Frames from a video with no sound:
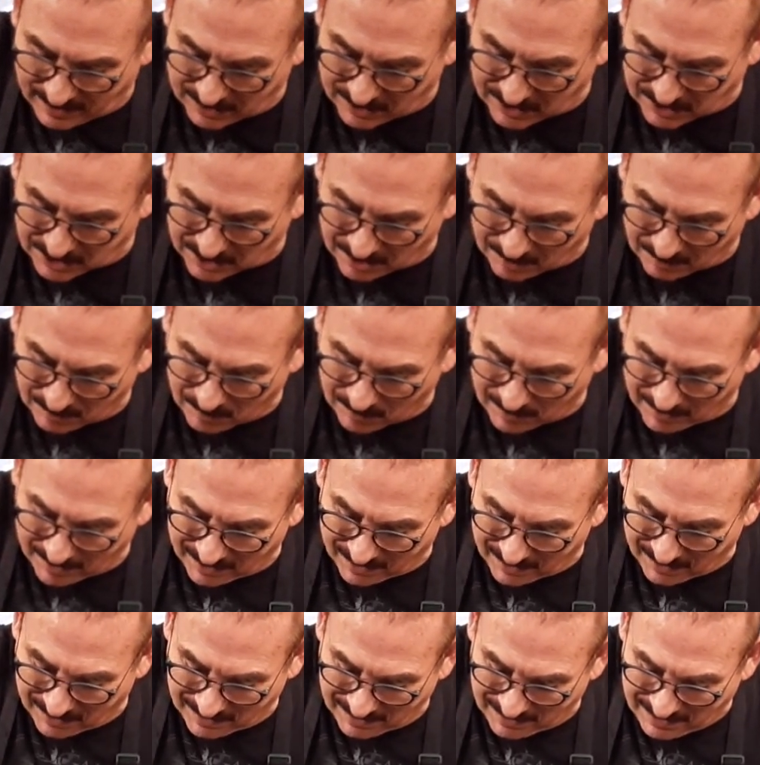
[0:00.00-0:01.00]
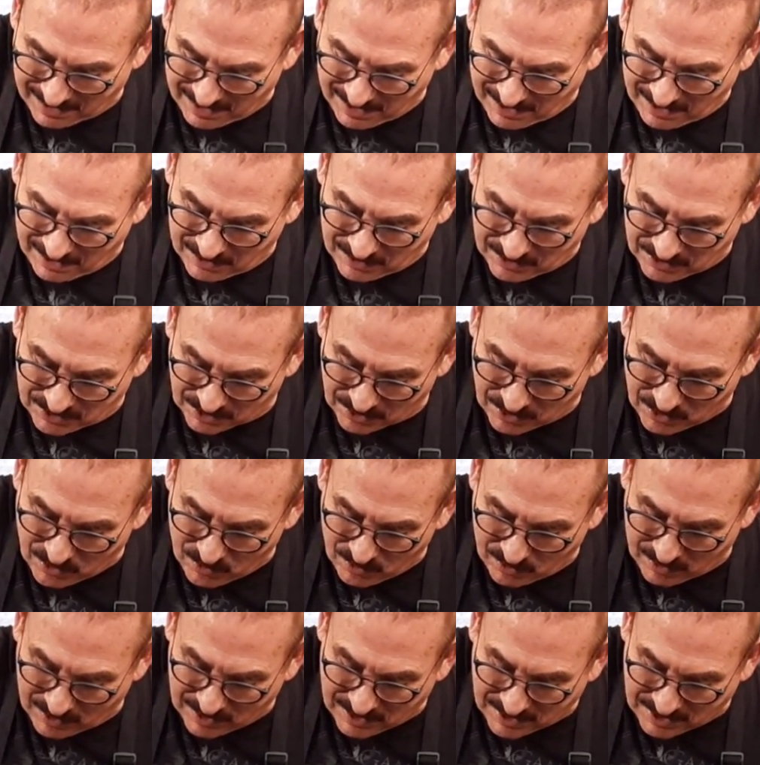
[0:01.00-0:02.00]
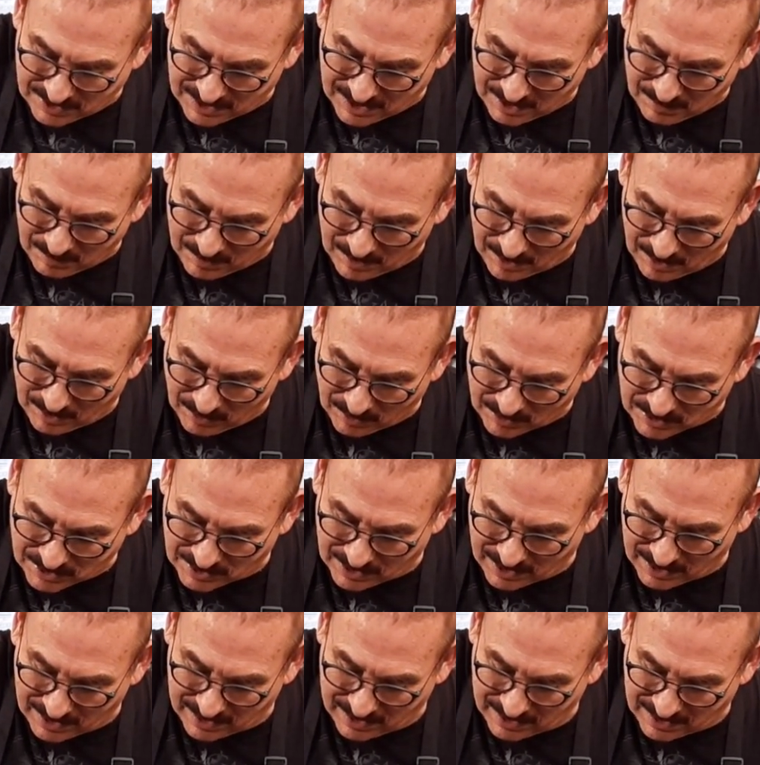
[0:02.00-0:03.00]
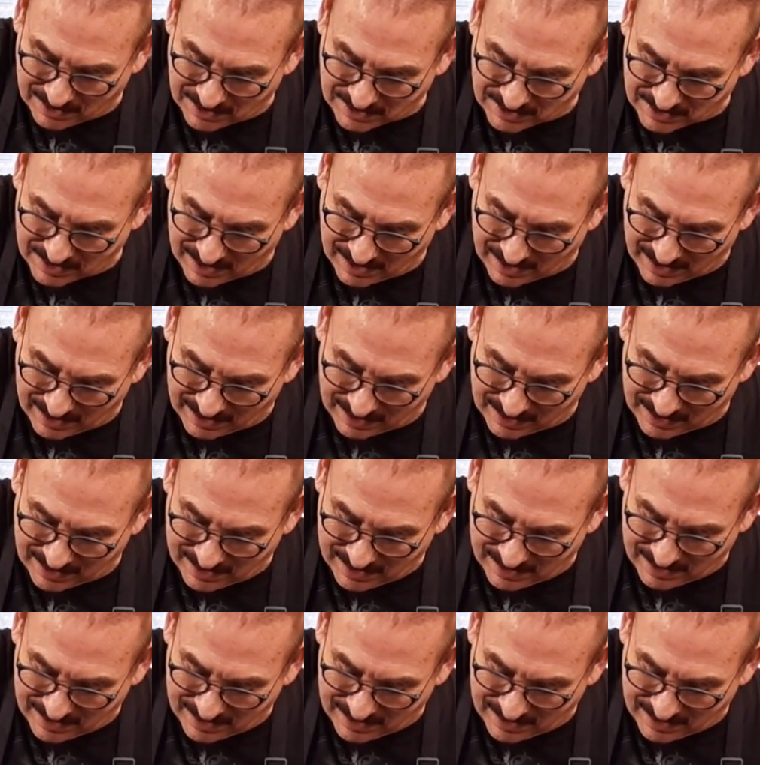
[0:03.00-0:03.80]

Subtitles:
it somewhere, so you can see what it looks like inside.